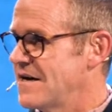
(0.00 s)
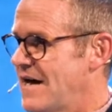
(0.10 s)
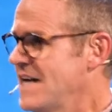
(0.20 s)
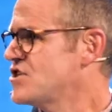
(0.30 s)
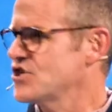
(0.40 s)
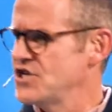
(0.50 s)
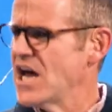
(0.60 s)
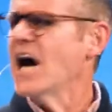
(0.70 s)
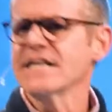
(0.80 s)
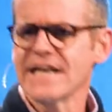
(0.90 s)
I should
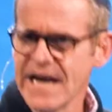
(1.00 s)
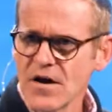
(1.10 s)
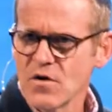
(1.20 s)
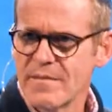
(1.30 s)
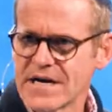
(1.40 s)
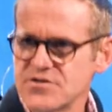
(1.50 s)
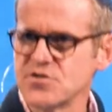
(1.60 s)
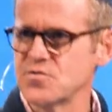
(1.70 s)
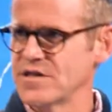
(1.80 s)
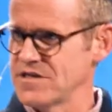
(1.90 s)
not care about
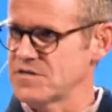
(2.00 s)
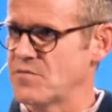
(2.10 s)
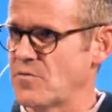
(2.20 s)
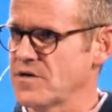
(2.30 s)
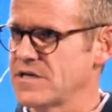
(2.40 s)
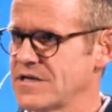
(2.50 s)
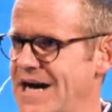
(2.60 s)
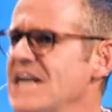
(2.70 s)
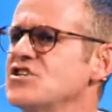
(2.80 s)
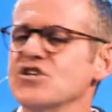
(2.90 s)
you in this moment.
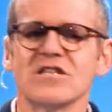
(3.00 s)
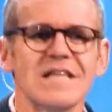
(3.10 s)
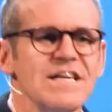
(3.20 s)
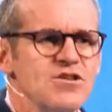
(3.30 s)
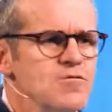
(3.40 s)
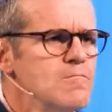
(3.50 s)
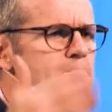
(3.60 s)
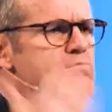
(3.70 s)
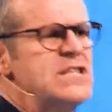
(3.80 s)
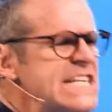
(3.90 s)
I should let you
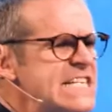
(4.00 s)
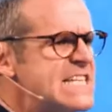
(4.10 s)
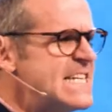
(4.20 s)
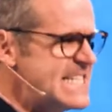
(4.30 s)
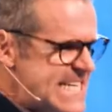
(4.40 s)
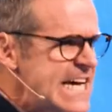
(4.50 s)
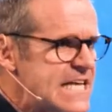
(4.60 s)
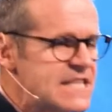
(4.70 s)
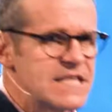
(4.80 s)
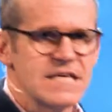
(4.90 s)
bleed to
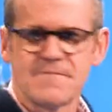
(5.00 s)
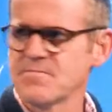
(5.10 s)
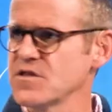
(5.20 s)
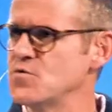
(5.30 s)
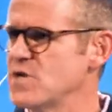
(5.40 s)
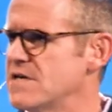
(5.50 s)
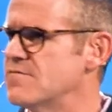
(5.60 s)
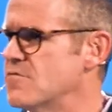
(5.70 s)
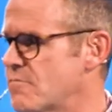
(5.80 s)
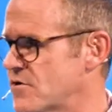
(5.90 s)
death, you
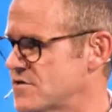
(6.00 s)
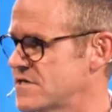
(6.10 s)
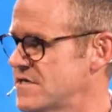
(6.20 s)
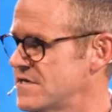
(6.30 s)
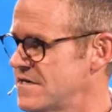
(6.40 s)
evil person.